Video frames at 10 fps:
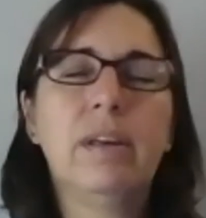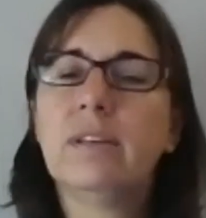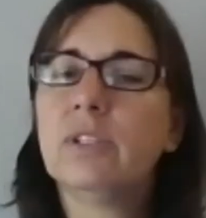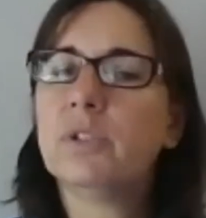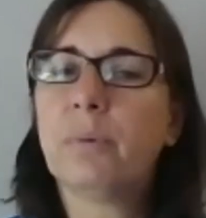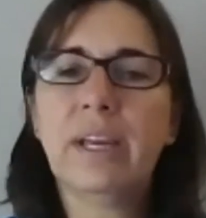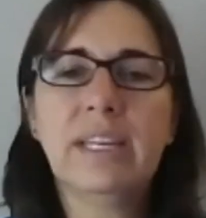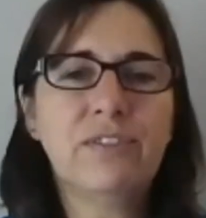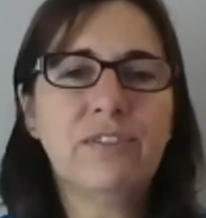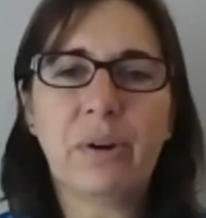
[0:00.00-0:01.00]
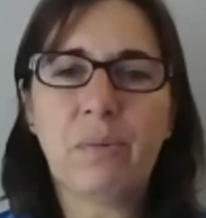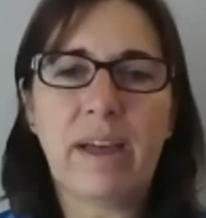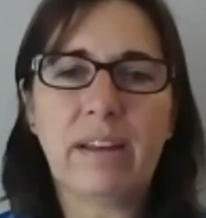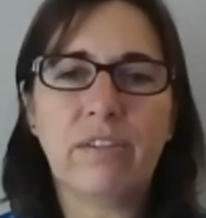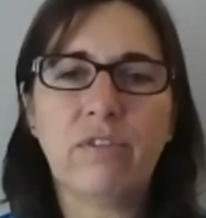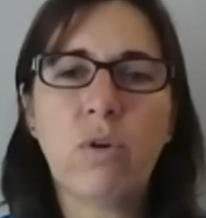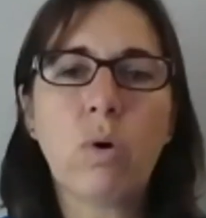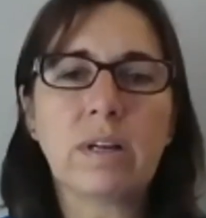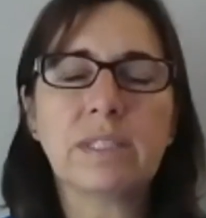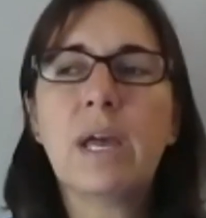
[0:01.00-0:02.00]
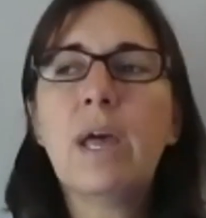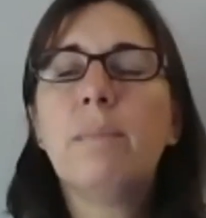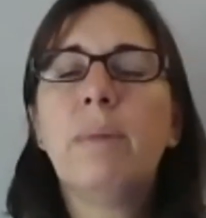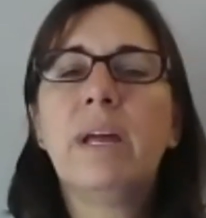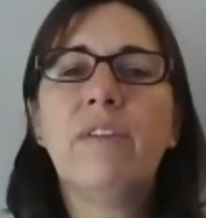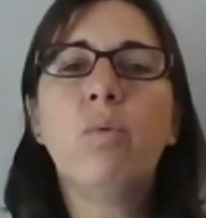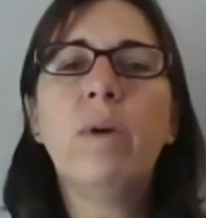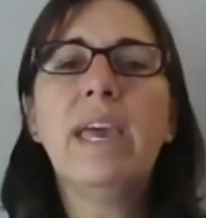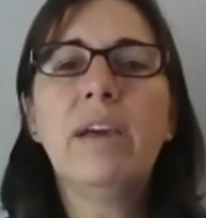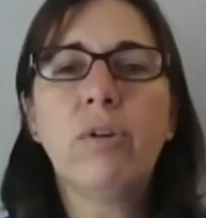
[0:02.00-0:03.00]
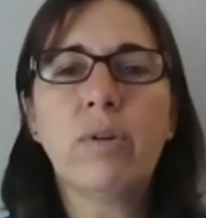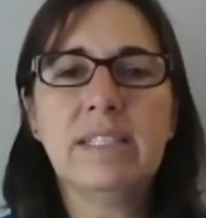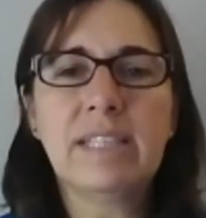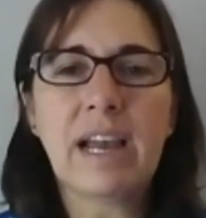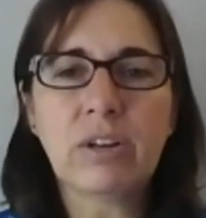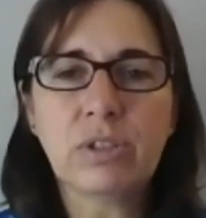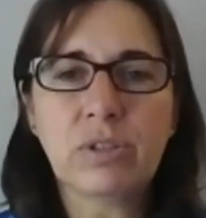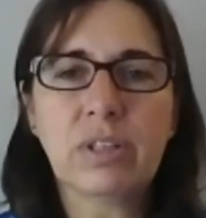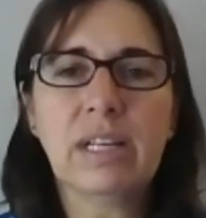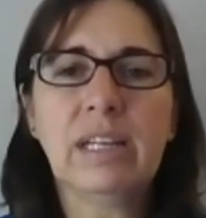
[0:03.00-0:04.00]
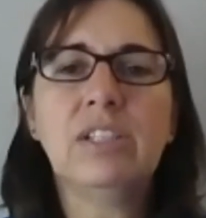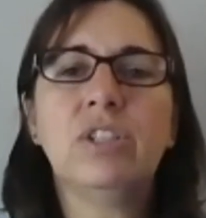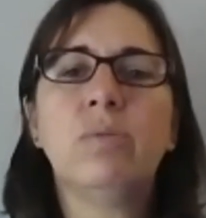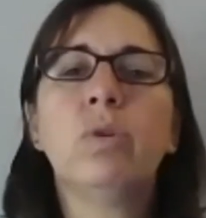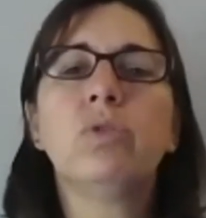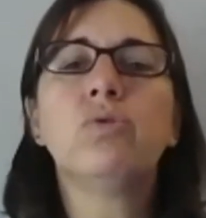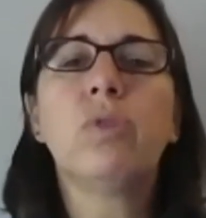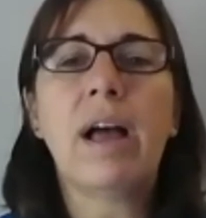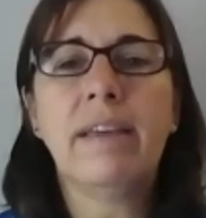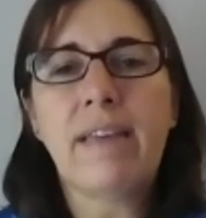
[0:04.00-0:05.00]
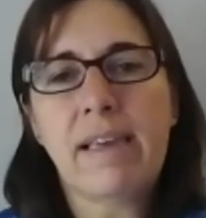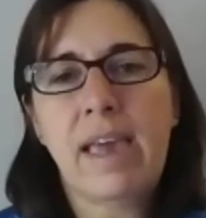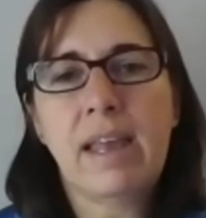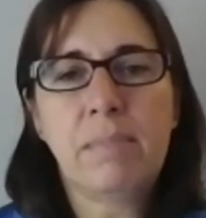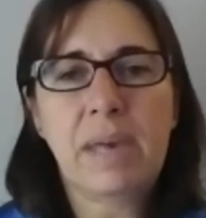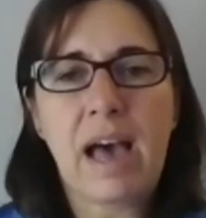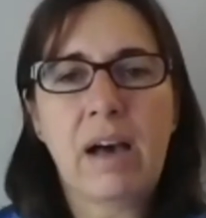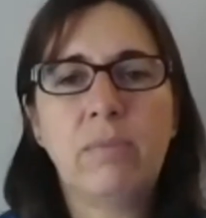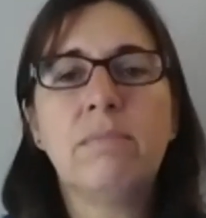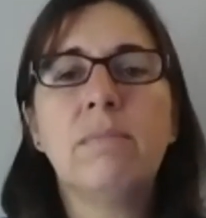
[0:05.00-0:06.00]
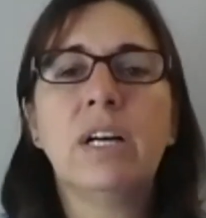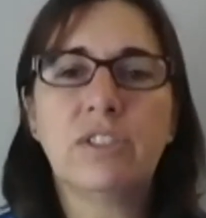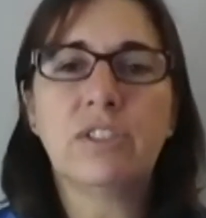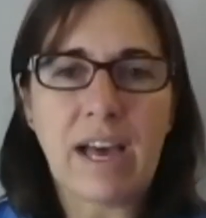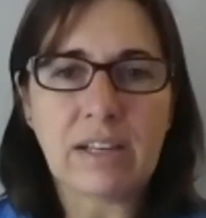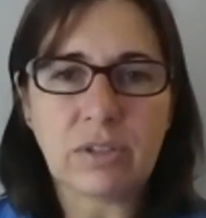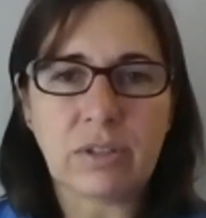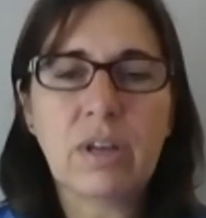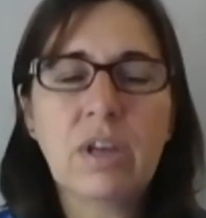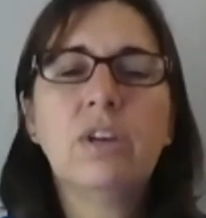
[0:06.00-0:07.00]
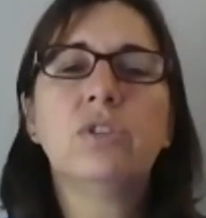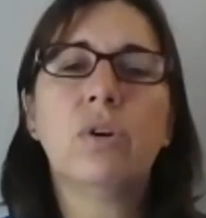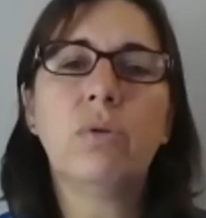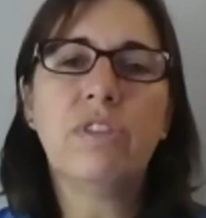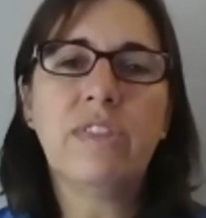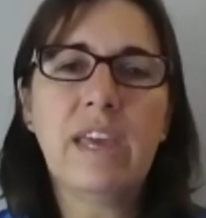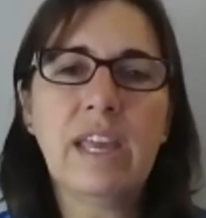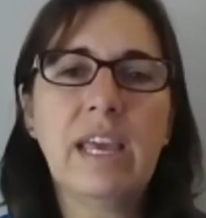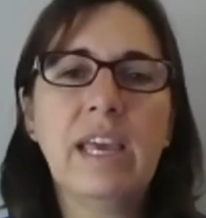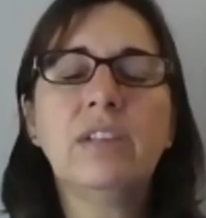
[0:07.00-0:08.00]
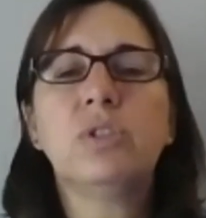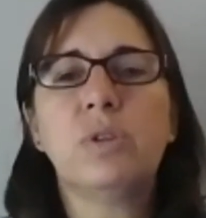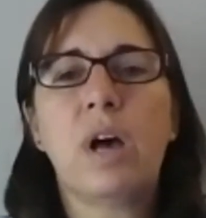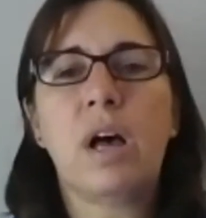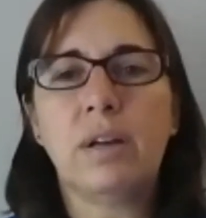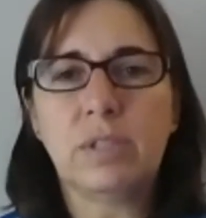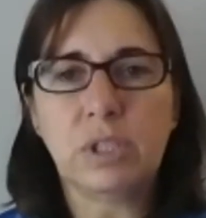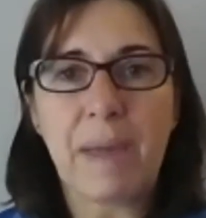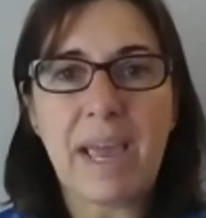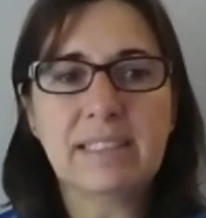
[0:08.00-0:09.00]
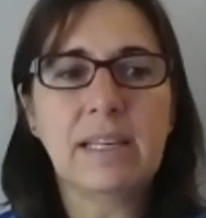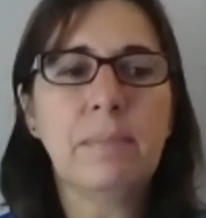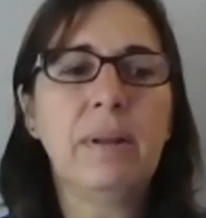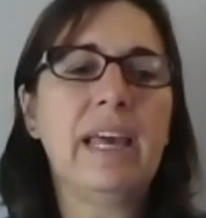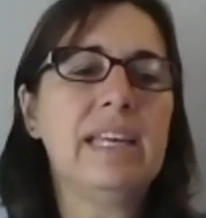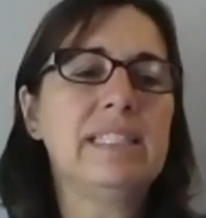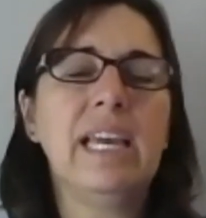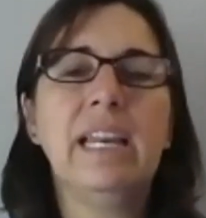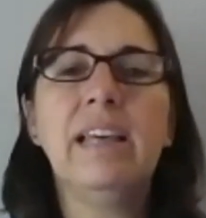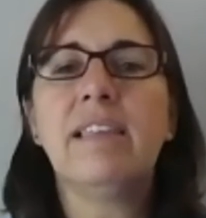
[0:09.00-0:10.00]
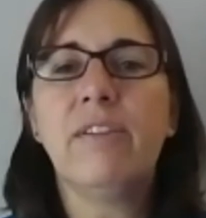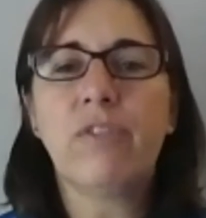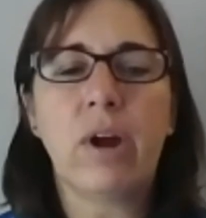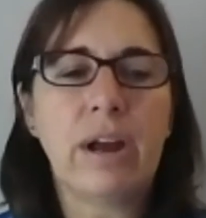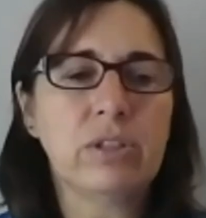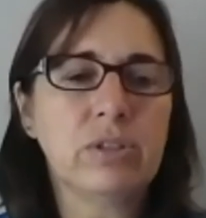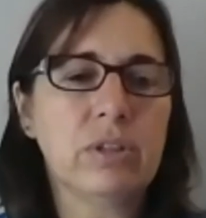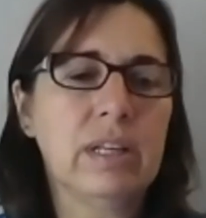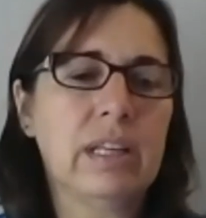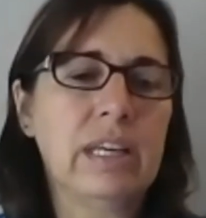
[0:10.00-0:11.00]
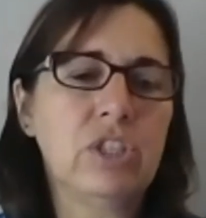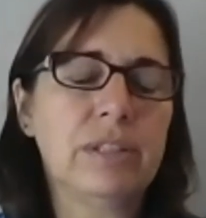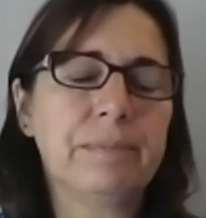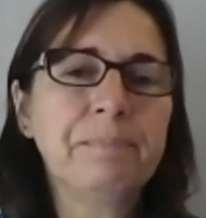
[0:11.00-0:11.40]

Spring is very wet, of course, but if we increase air circulation, we're drying that canopy out much faster. So thinning, uh, spacing plants, anything for air circulation.